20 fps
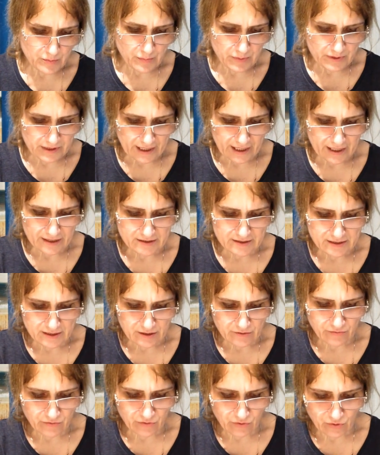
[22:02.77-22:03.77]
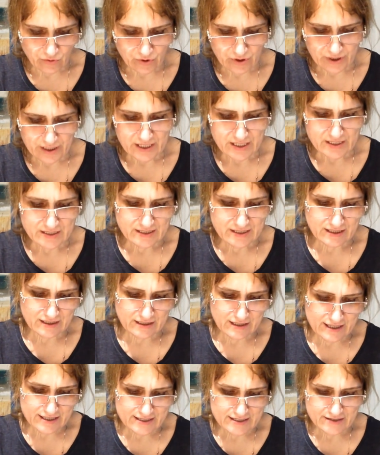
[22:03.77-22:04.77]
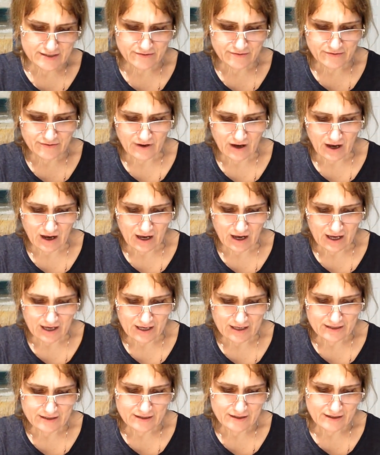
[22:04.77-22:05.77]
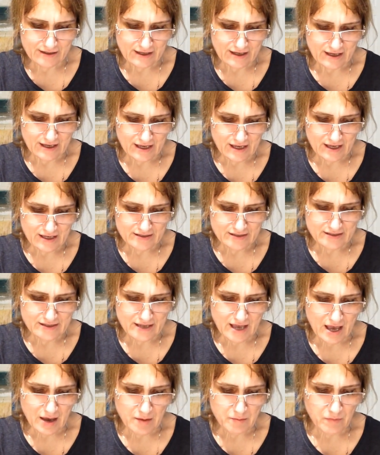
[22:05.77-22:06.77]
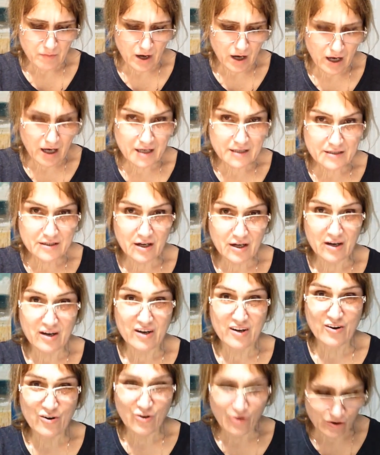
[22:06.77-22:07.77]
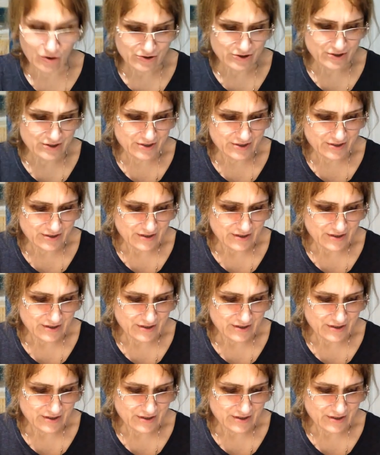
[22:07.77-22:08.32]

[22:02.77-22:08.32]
plant, therefore, is classified as a monocot,